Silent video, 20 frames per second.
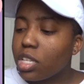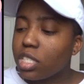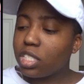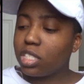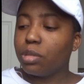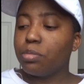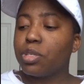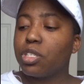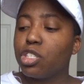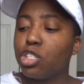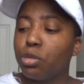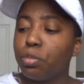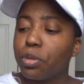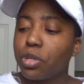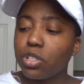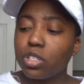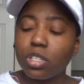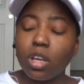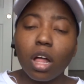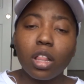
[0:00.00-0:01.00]
Some
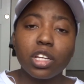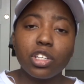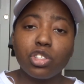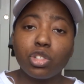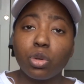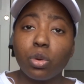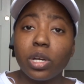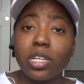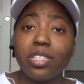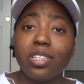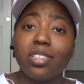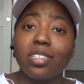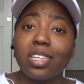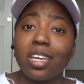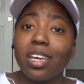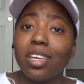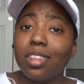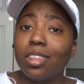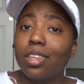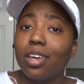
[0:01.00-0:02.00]
super solid choices
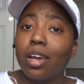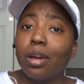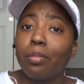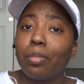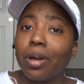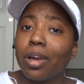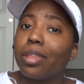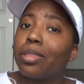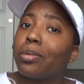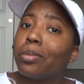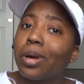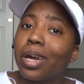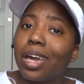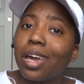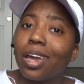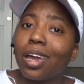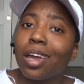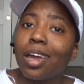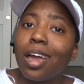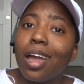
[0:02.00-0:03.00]
in there, by the
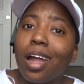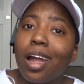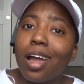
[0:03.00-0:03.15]
way.